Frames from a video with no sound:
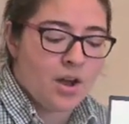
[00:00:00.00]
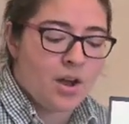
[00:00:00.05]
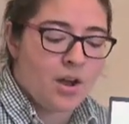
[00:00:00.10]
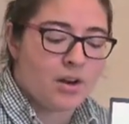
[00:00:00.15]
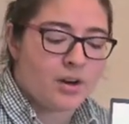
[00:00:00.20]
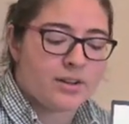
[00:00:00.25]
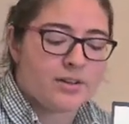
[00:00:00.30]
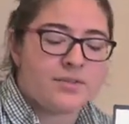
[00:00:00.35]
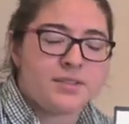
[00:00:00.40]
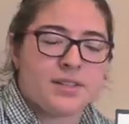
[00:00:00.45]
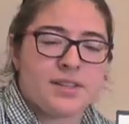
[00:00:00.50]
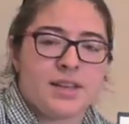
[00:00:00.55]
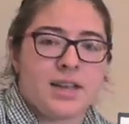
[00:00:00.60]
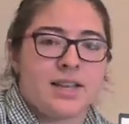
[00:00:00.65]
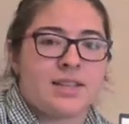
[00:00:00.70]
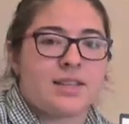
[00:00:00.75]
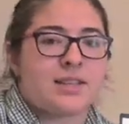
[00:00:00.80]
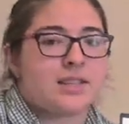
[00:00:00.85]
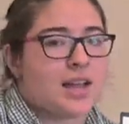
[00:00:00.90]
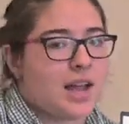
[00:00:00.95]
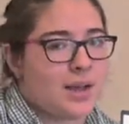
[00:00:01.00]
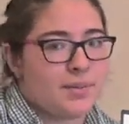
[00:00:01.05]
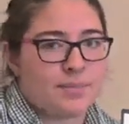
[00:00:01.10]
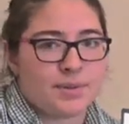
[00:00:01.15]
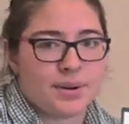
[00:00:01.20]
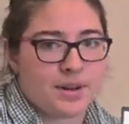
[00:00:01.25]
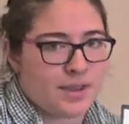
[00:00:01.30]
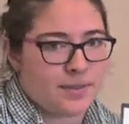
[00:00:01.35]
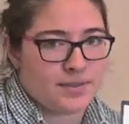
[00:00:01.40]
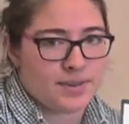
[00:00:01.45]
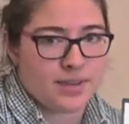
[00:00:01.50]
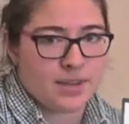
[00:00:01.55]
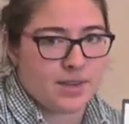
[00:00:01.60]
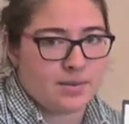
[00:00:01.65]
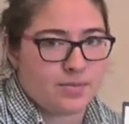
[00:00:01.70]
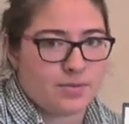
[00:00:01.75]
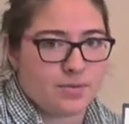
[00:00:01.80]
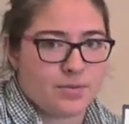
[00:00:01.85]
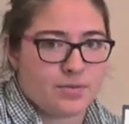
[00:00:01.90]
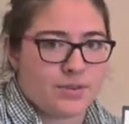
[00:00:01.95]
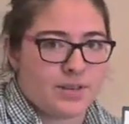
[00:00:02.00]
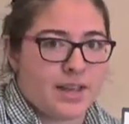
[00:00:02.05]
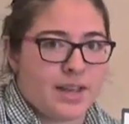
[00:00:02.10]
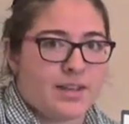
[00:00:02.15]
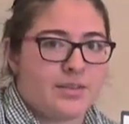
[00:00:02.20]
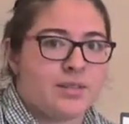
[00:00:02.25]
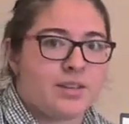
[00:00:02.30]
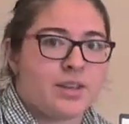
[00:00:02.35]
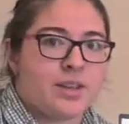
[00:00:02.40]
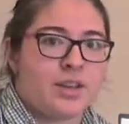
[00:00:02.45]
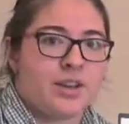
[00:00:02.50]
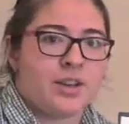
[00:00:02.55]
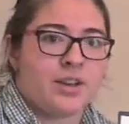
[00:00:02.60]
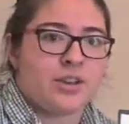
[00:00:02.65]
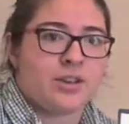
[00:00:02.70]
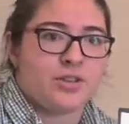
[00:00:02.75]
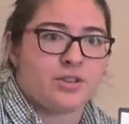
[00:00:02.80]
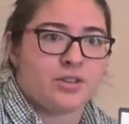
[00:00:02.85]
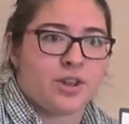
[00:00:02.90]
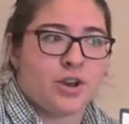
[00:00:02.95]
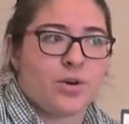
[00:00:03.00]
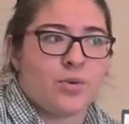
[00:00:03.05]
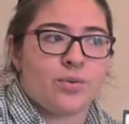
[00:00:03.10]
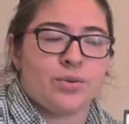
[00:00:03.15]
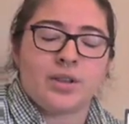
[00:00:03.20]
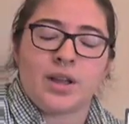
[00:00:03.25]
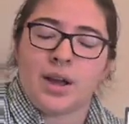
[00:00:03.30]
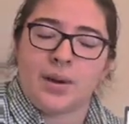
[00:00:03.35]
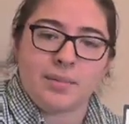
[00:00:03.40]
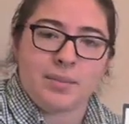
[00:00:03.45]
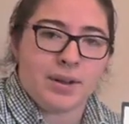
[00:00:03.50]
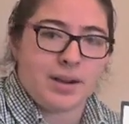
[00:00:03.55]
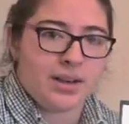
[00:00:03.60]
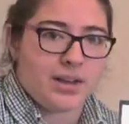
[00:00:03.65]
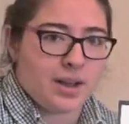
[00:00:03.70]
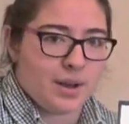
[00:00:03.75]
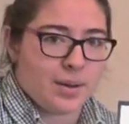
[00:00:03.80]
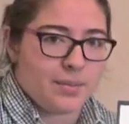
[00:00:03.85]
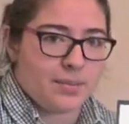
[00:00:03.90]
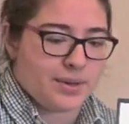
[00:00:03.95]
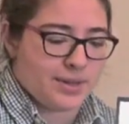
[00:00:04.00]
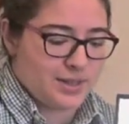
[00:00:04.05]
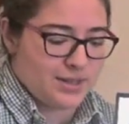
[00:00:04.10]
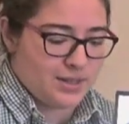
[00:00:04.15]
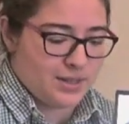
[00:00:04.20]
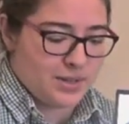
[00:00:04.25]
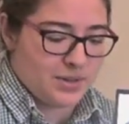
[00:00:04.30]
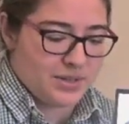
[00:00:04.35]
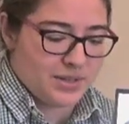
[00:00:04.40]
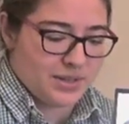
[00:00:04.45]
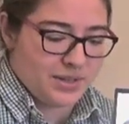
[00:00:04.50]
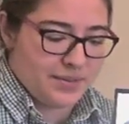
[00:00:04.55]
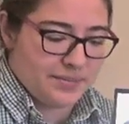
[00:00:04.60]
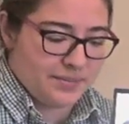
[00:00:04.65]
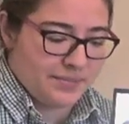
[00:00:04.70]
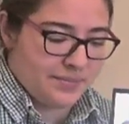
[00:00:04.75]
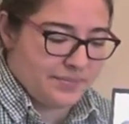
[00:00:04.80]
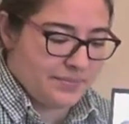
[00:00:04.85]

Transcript: RFC has not been FDA approved yet, so not many companies use it.